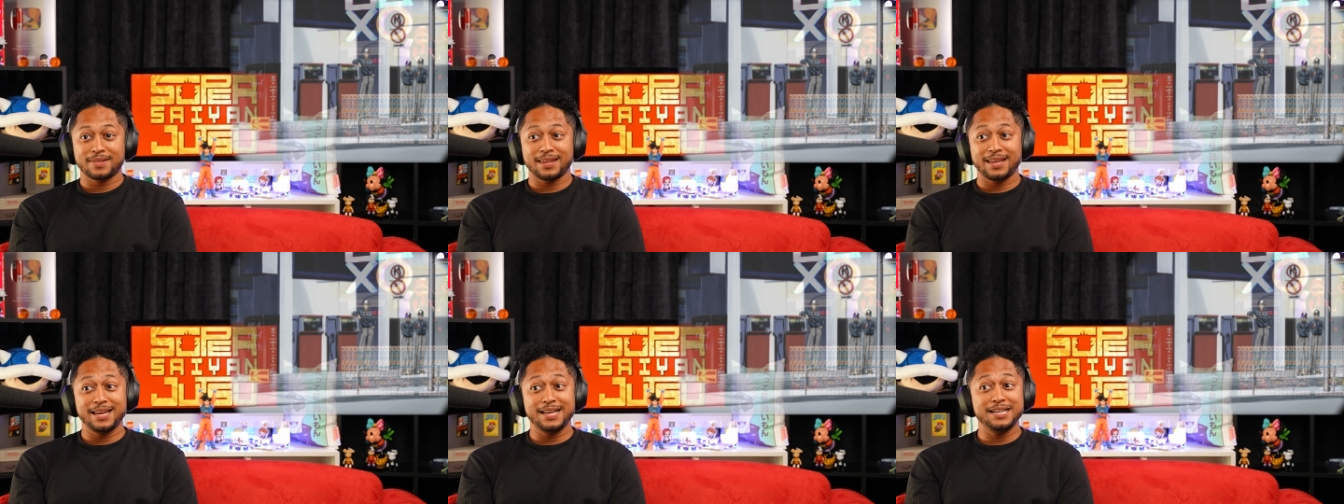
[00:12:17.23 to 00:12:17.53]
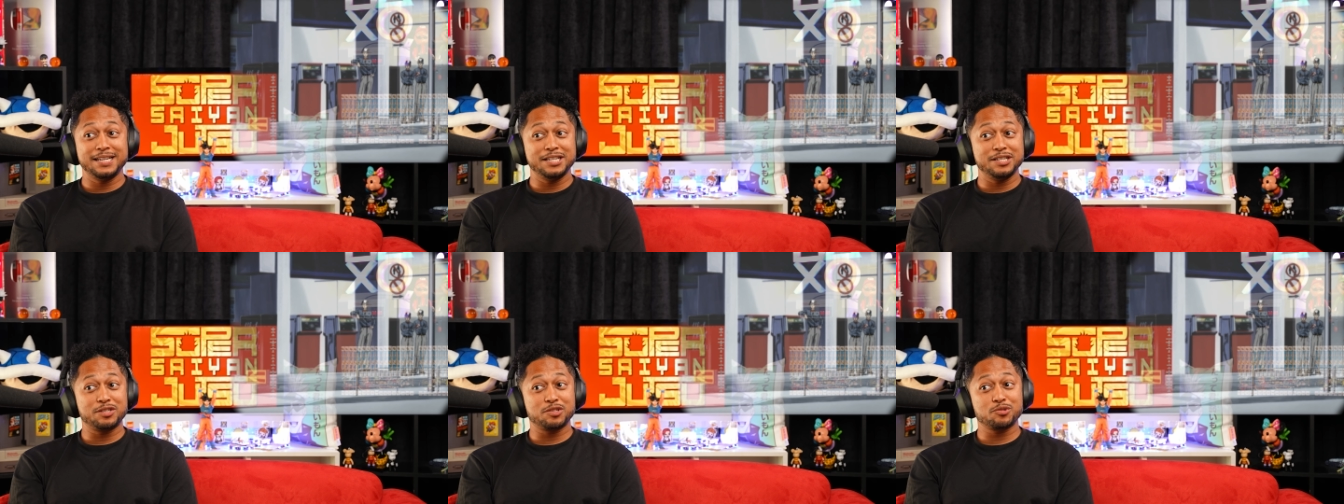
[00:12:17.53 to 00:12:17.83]
in
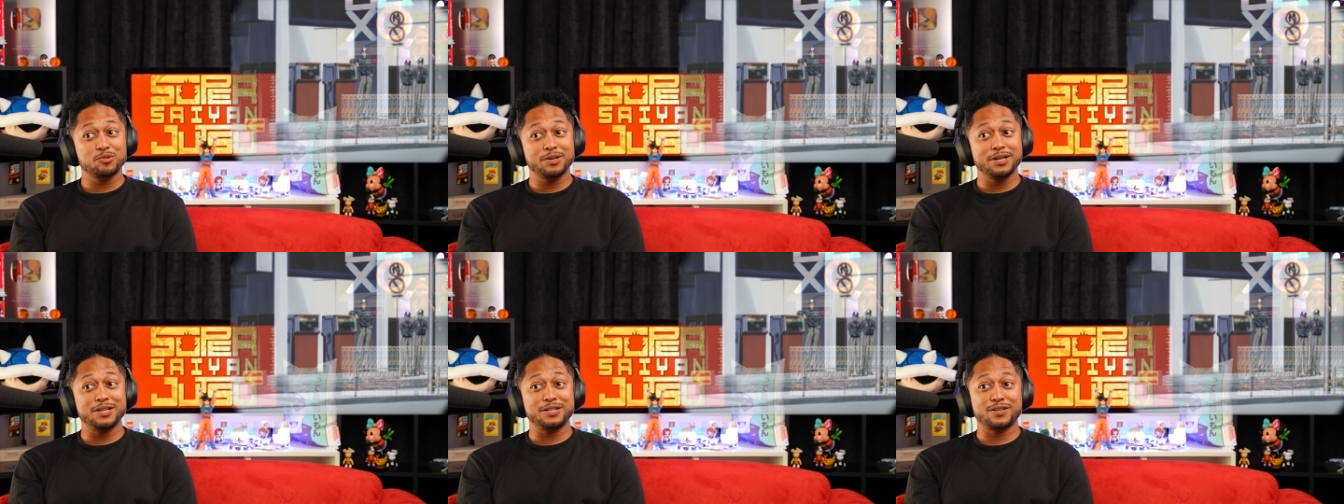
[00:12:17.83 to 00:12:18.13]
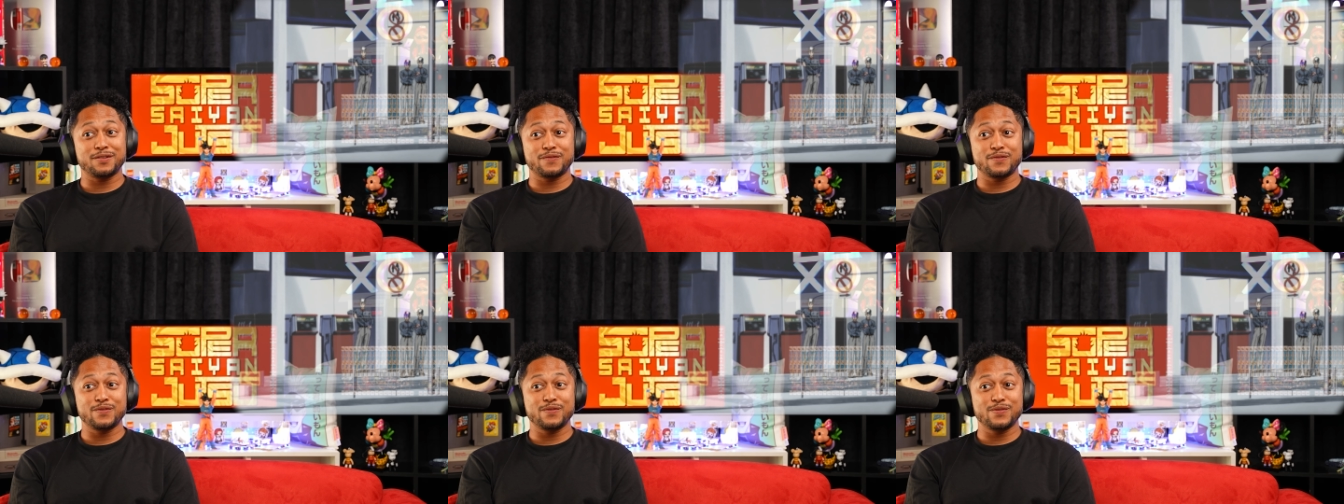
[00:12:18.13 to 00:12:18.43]
these streets,
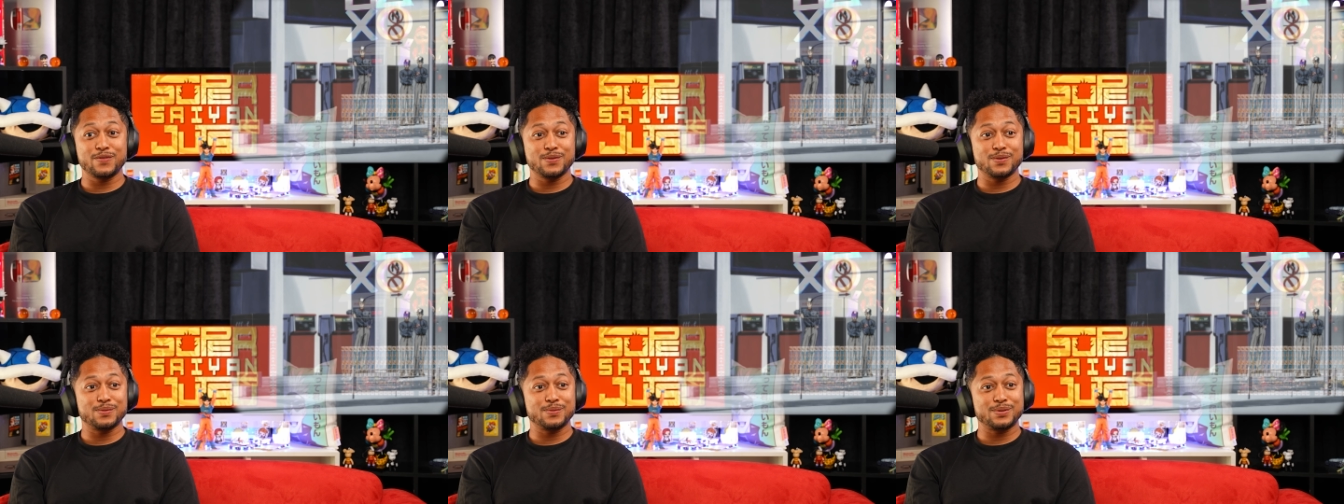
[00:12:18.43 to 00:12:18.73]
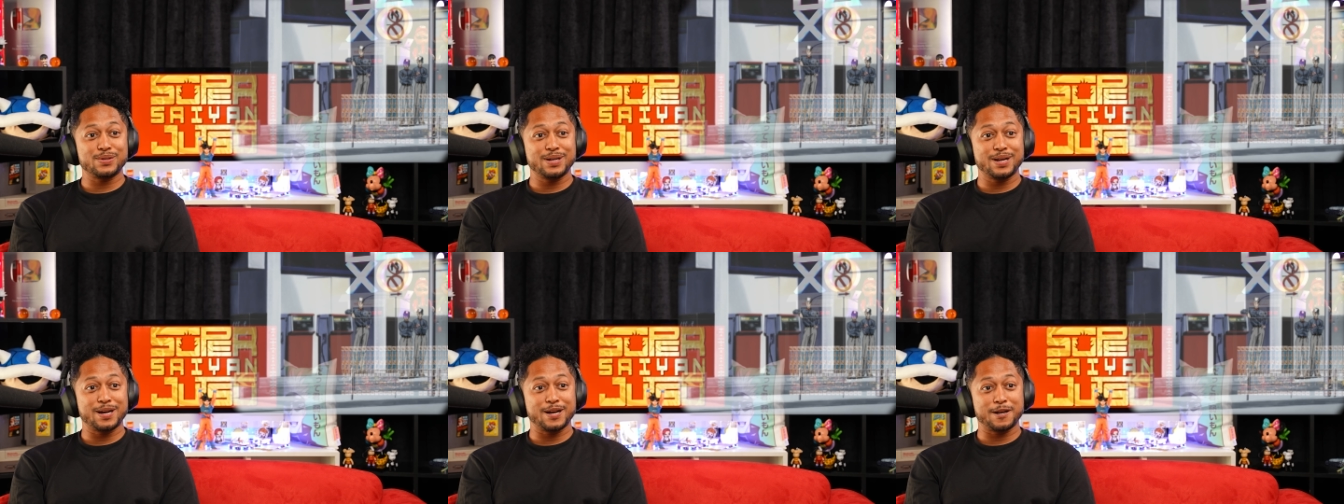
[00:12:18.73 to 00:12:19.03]
if you know what I'm
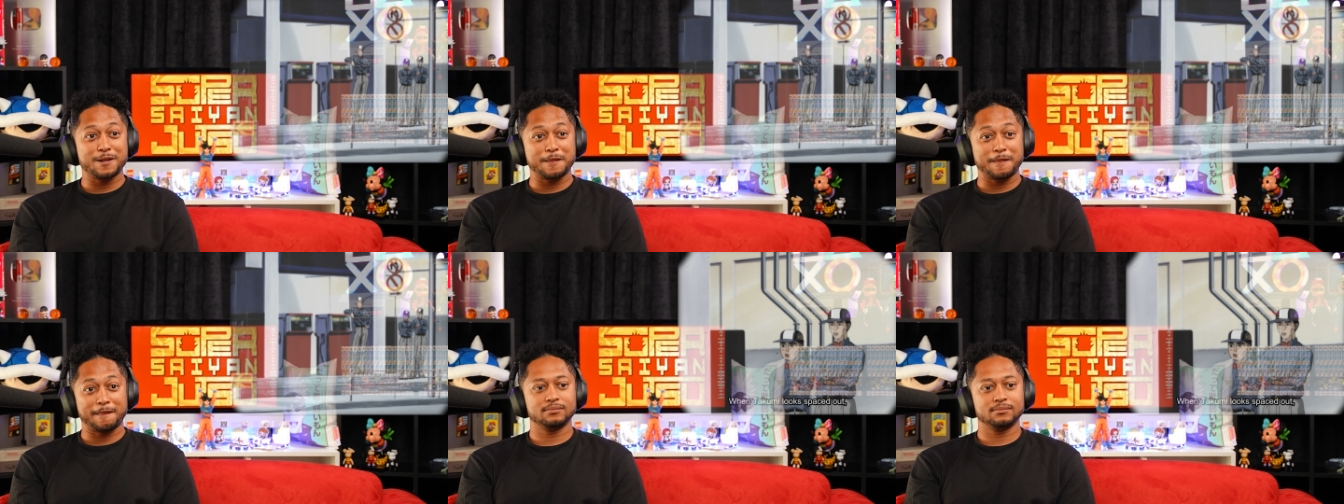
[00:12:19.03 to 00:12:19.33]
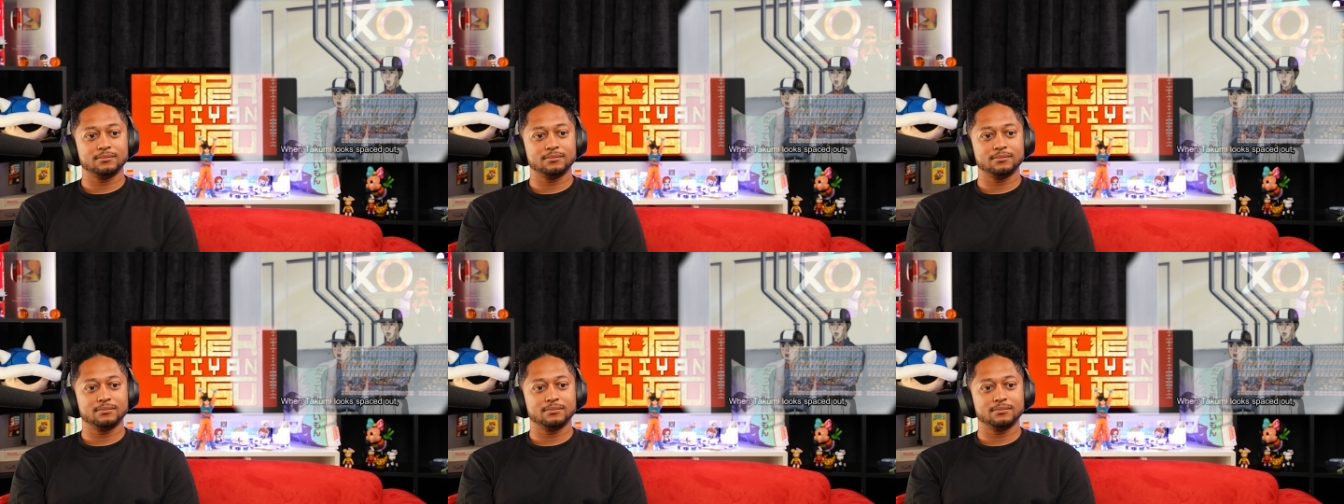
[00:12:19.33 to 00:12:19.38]
saying.